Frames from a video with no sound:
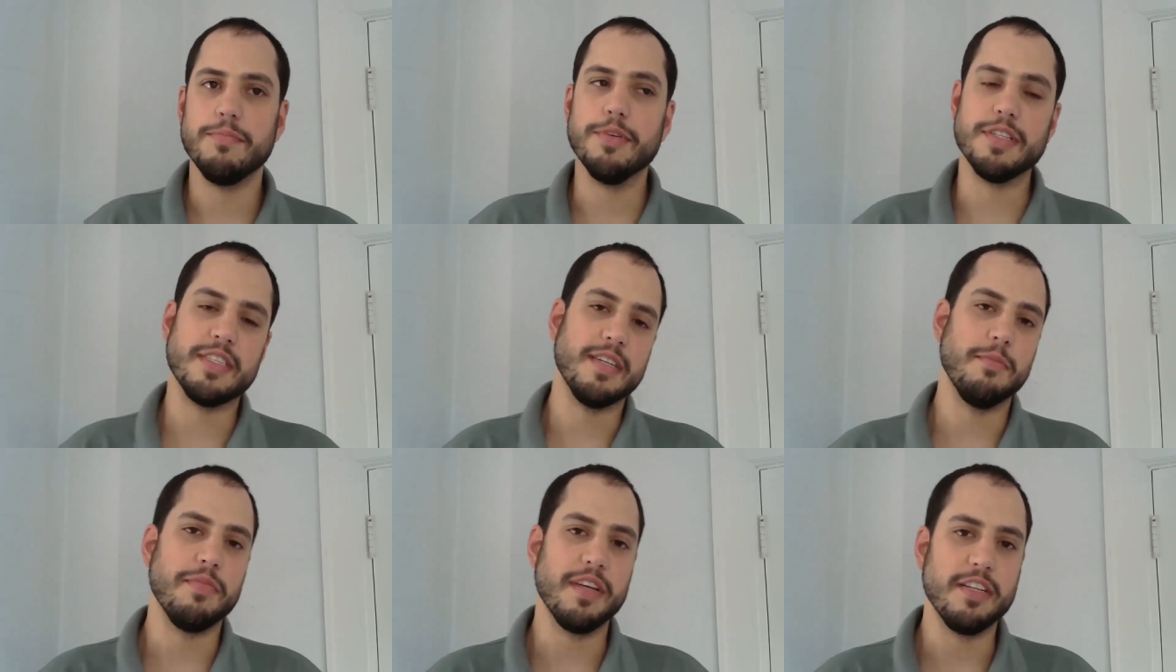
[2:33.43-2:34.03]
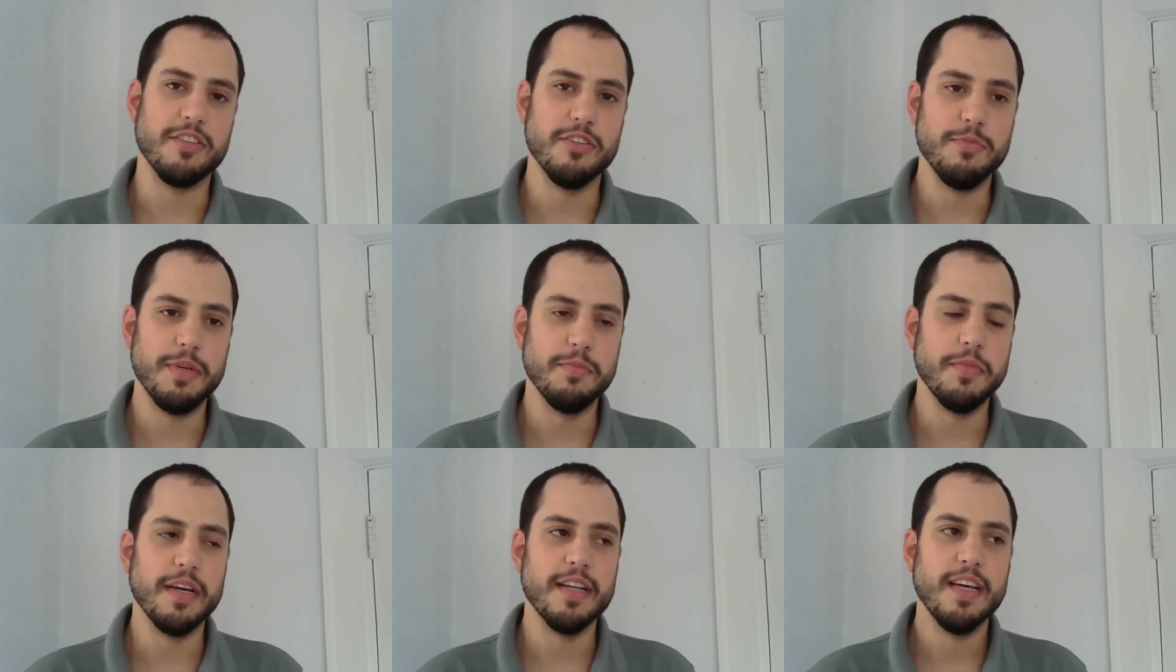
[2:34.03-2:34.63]
puts something to
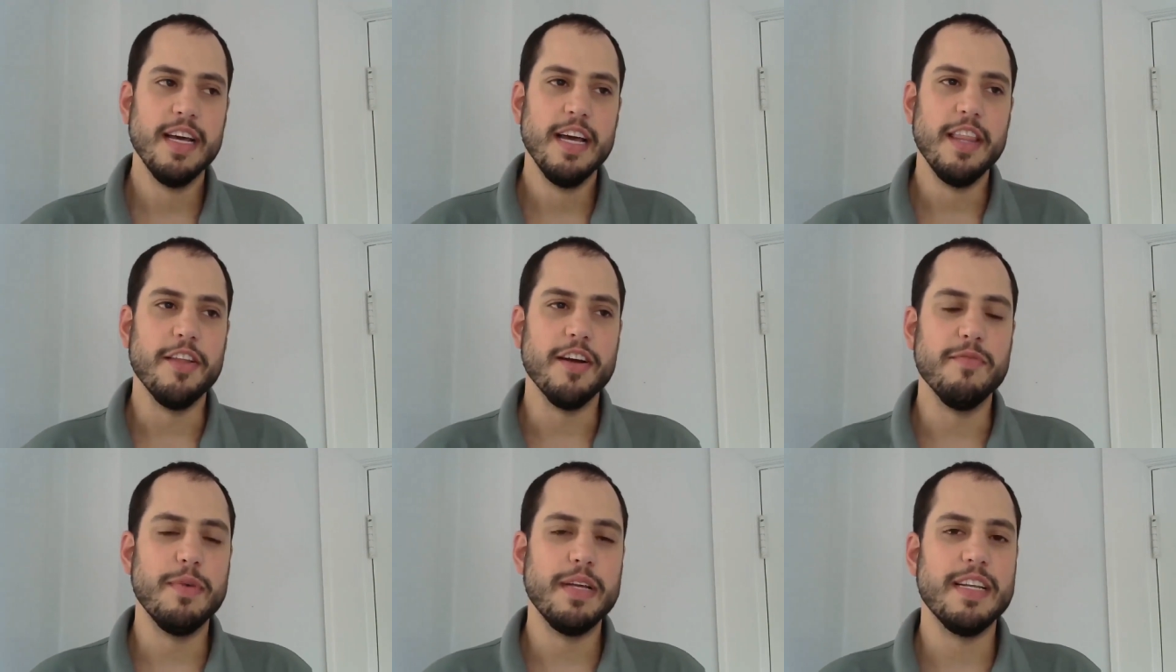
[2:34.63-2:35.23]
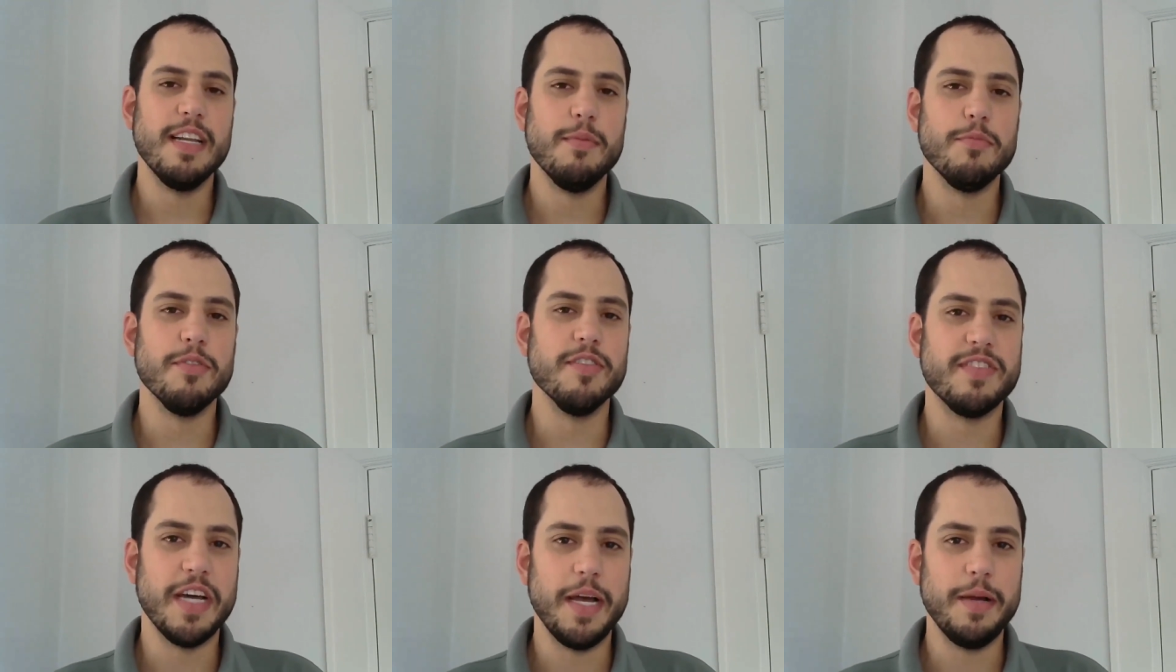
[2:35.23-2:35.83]
me. But there have been a number
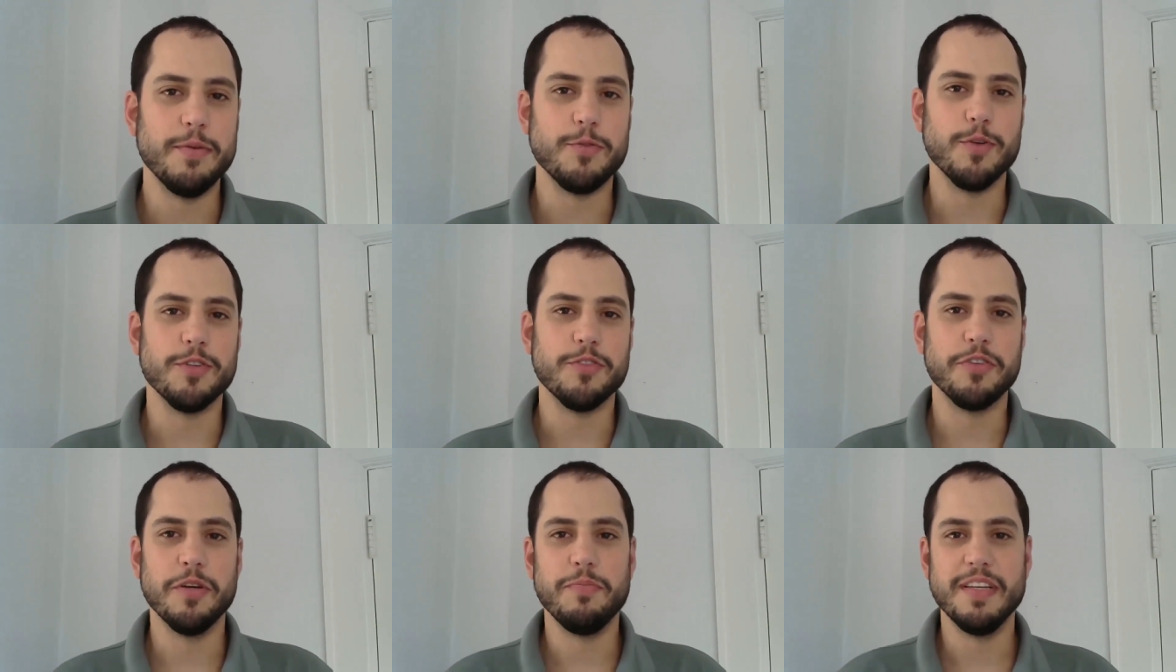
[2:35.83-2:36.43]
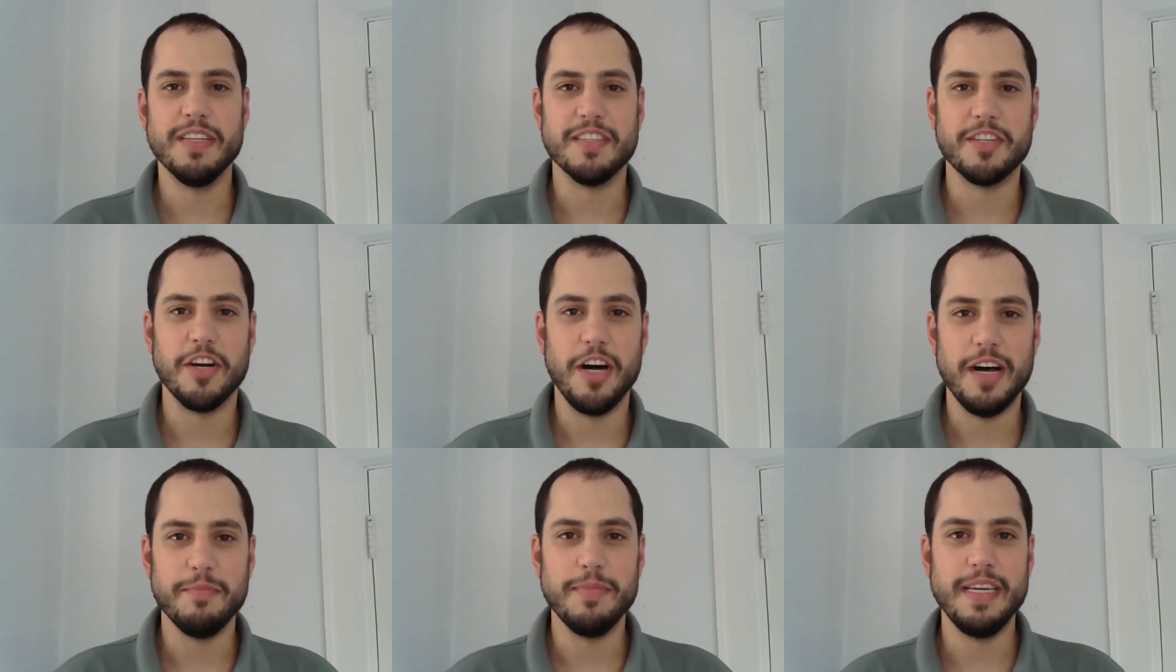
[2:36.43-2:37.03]
of times where Tripp has
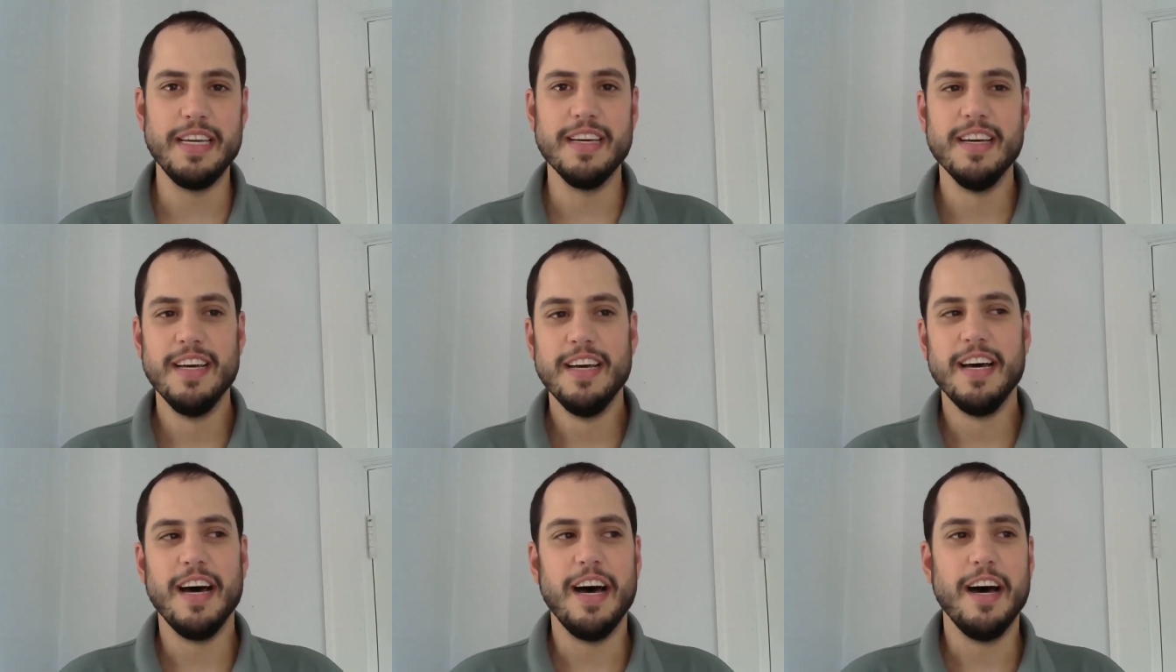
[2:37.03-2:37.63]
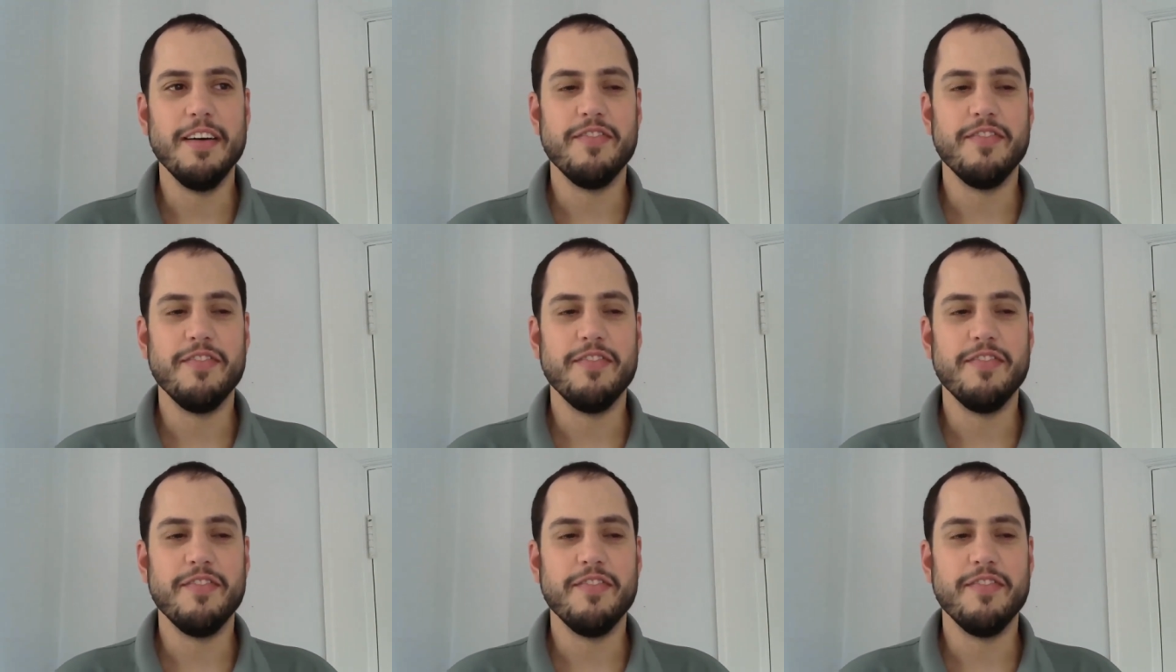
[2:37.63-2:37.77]
caught me uh,